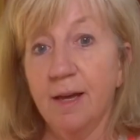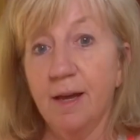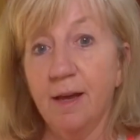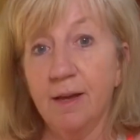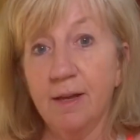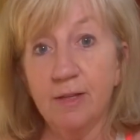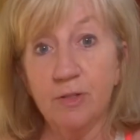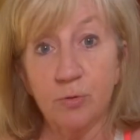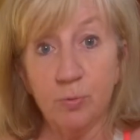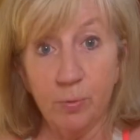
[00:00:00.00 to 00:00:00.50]

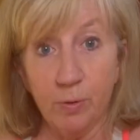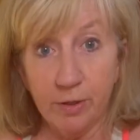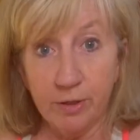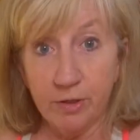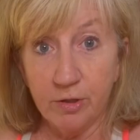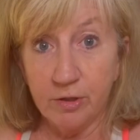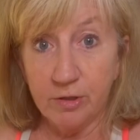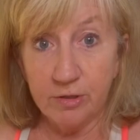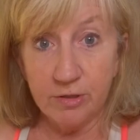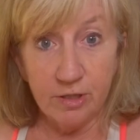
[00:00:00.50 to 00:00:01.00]
It's really
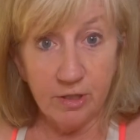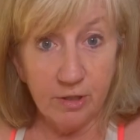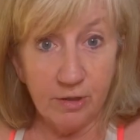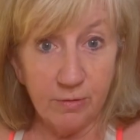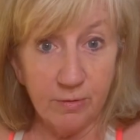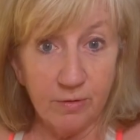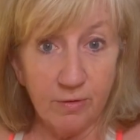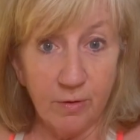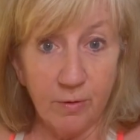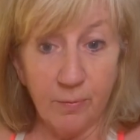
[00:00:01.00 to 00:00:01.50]
good too.
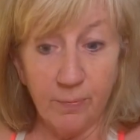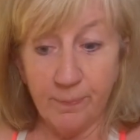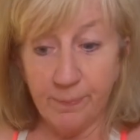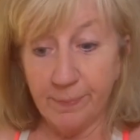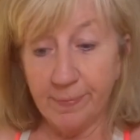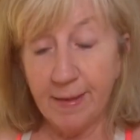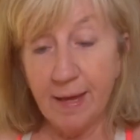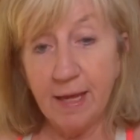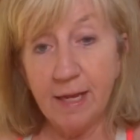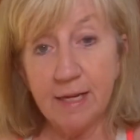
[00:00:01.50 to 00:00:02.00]
So
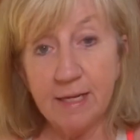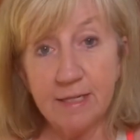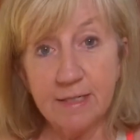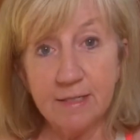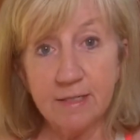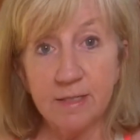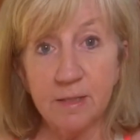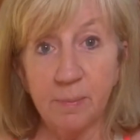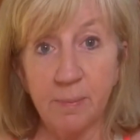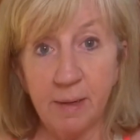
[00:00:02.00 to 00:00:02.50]
that
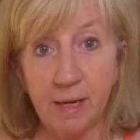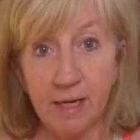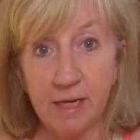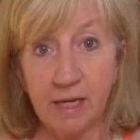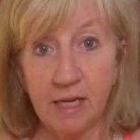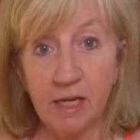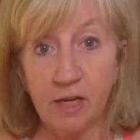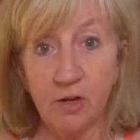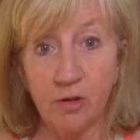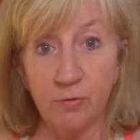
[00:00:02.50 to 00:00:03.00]
is the
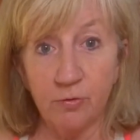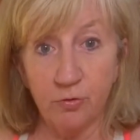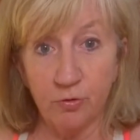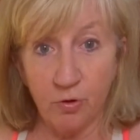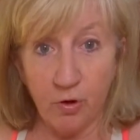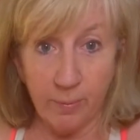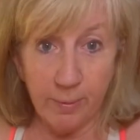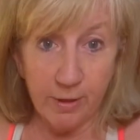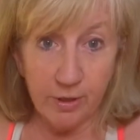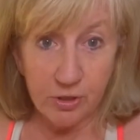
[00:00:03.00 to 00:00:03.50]
making of
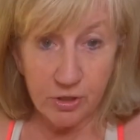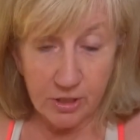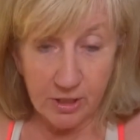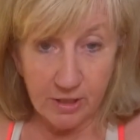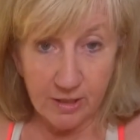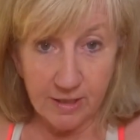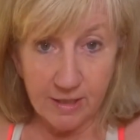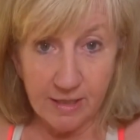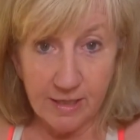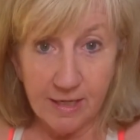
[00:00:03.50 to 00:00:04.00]
strawberry
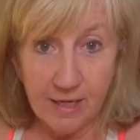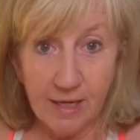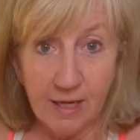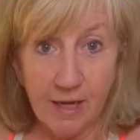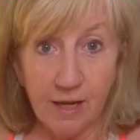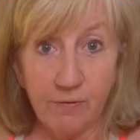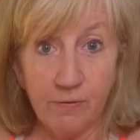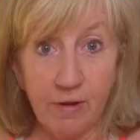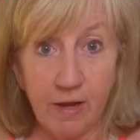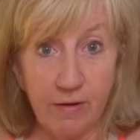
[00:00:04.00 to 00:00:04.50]
jelly.
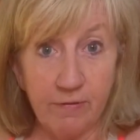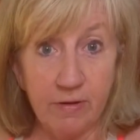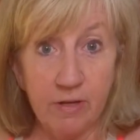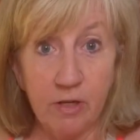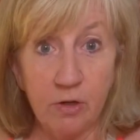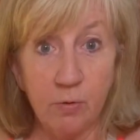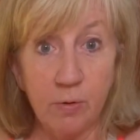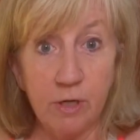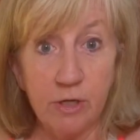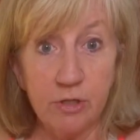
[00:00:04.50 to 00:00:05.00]
If you have any
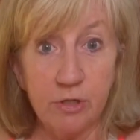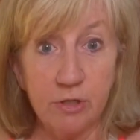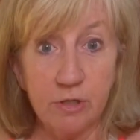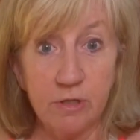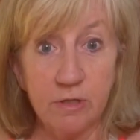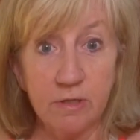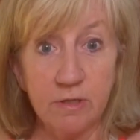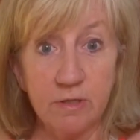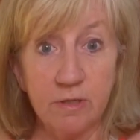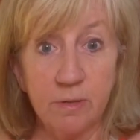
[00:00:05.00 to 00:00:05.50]

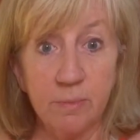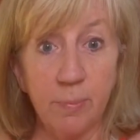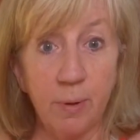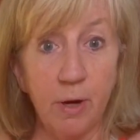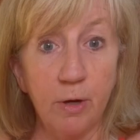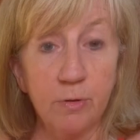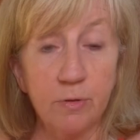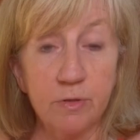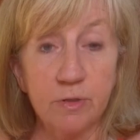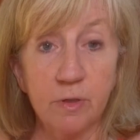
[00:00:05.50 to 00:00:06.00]
questions,
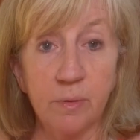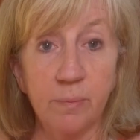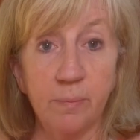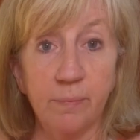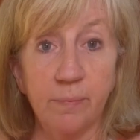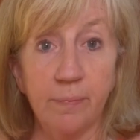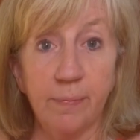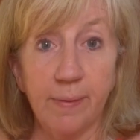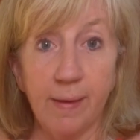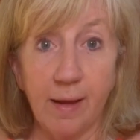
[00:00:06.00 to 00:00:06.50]
post them.
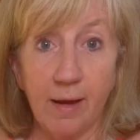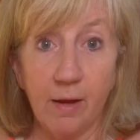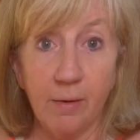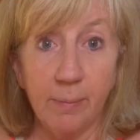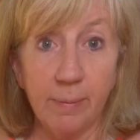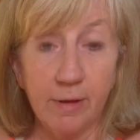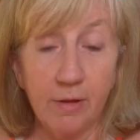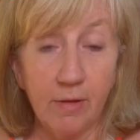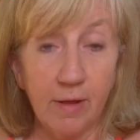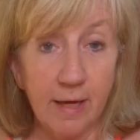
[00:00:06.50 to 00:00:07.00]
I'll
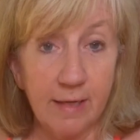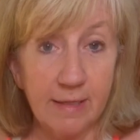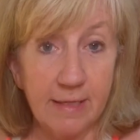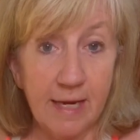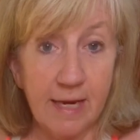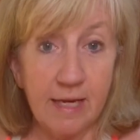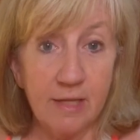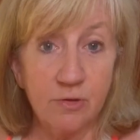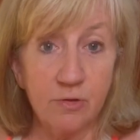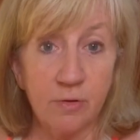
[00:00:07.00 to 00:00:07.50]
be glad to
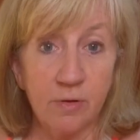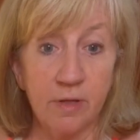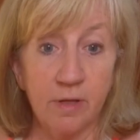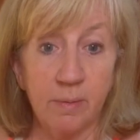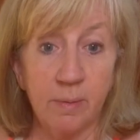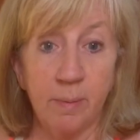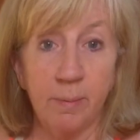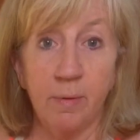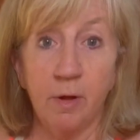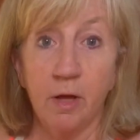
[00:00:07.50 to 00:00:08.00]
answer
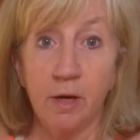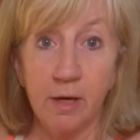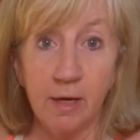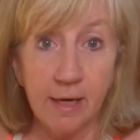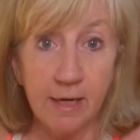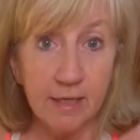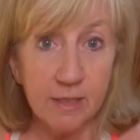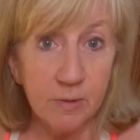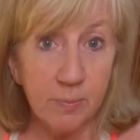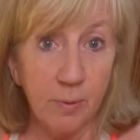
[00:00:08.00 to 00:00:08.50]
them. I'm not an
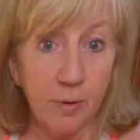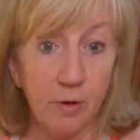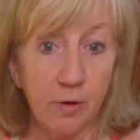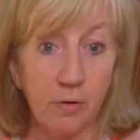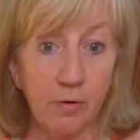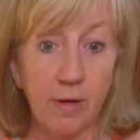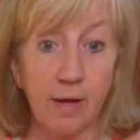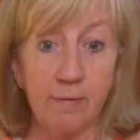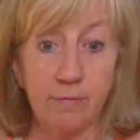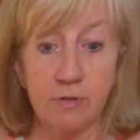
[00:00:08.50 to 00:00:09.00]

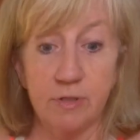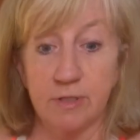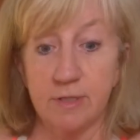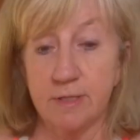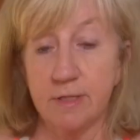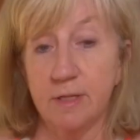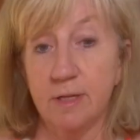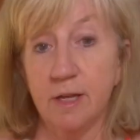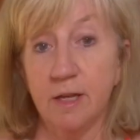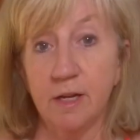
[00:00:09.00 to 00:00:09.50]
expert. I've
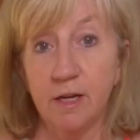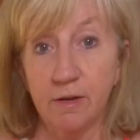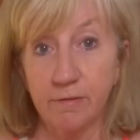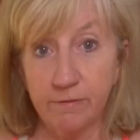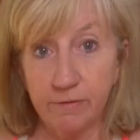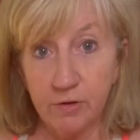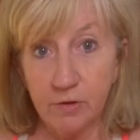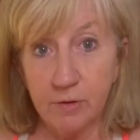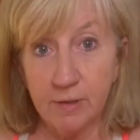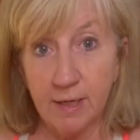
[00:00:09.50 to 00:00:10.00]
just done it a
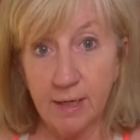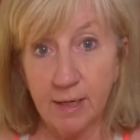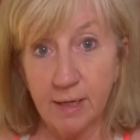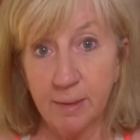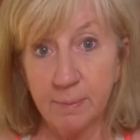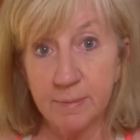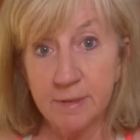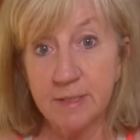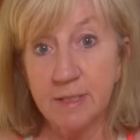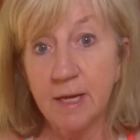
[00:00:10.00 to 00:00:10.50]
few
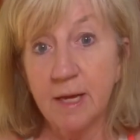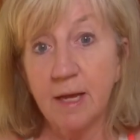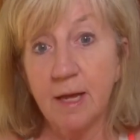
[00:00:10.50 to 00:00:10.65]
times.